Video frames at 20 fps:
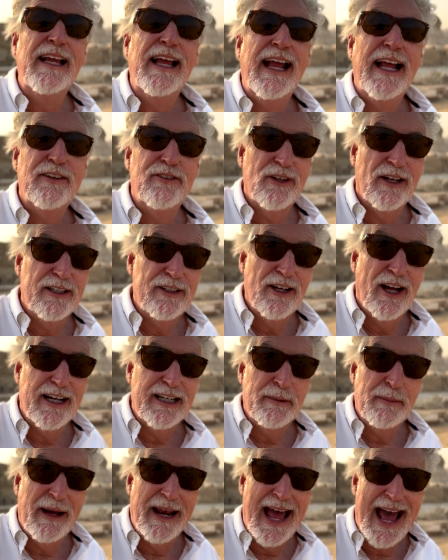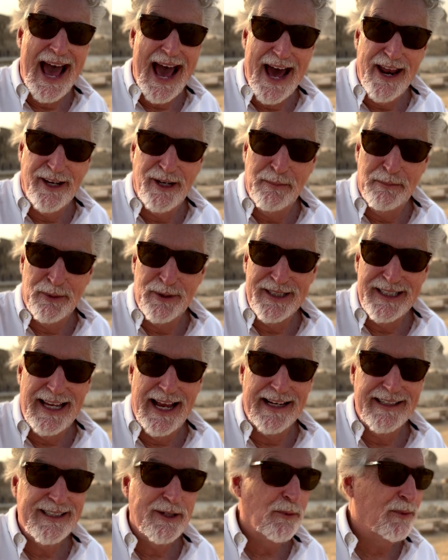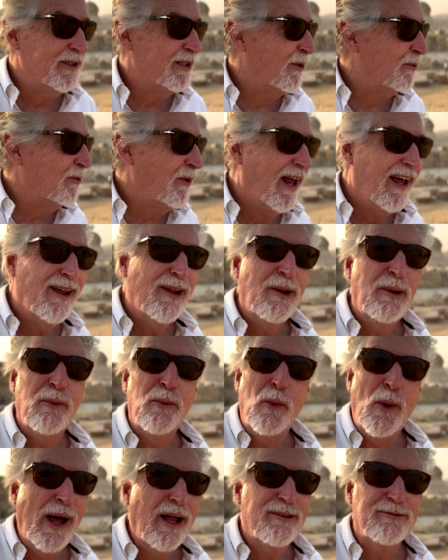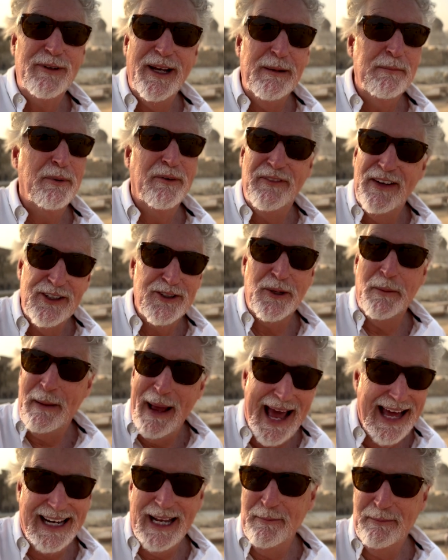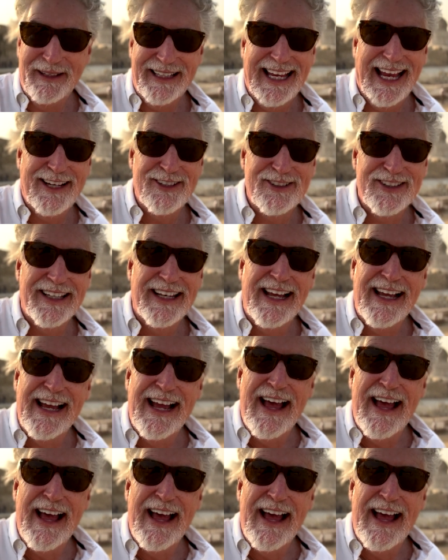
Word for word: it's going to talk about how do you protect it with the well-written provisional patent application